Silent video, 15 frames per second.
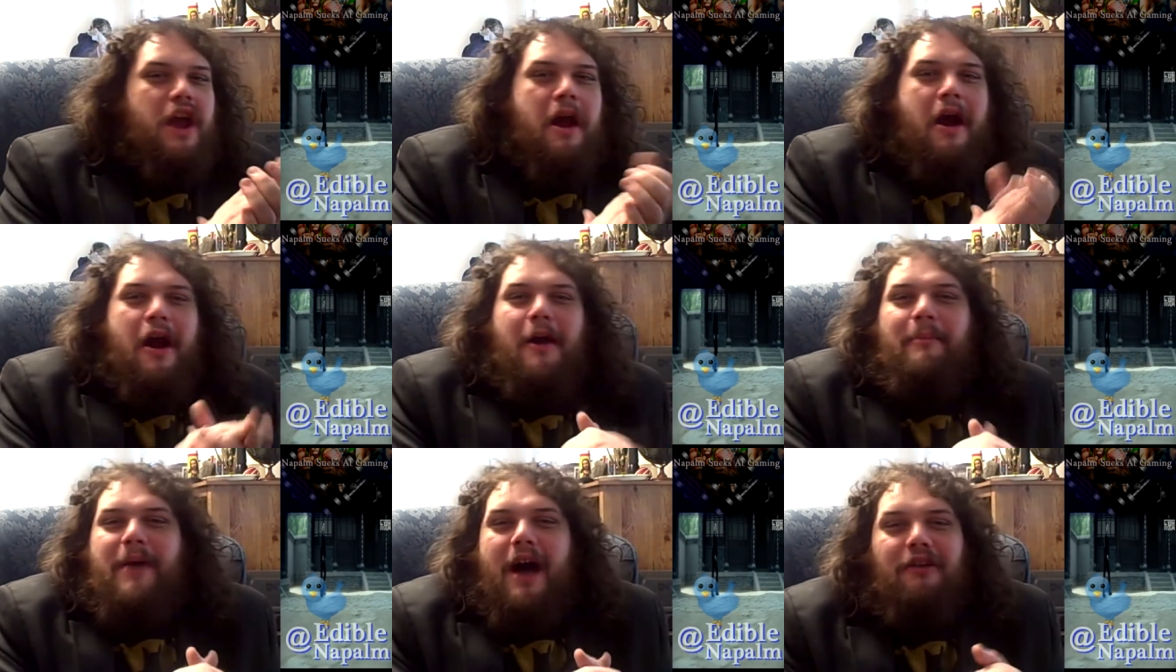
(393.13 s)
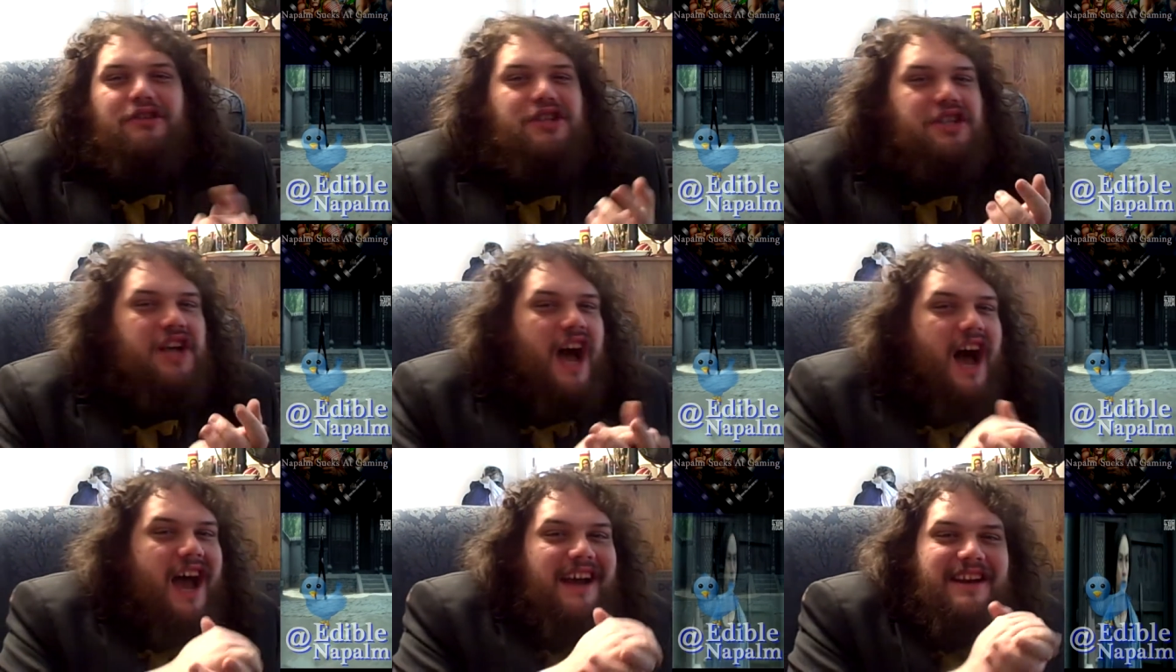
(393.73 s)
care about
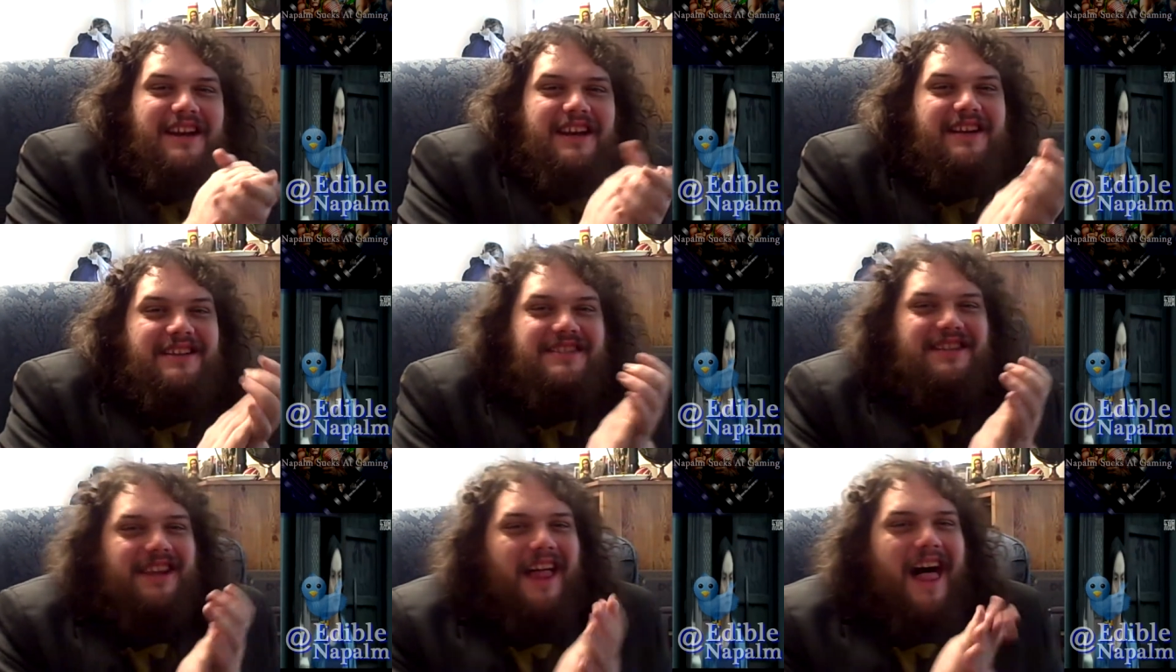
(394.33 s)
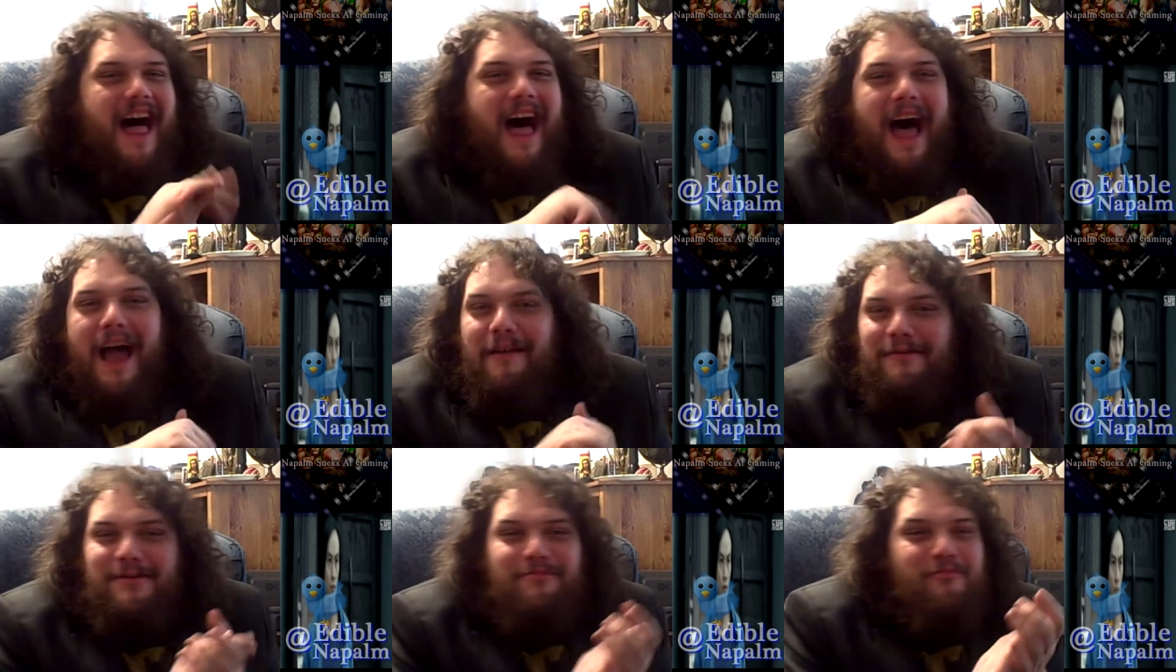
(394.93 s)
Chinese
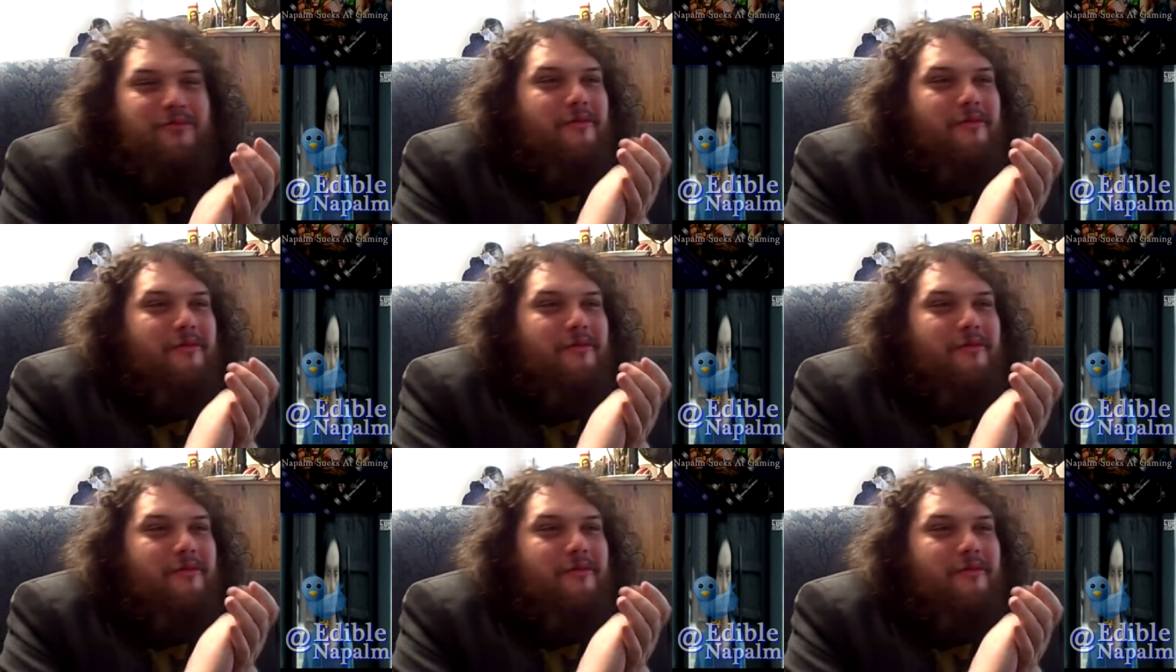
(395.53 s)
lives.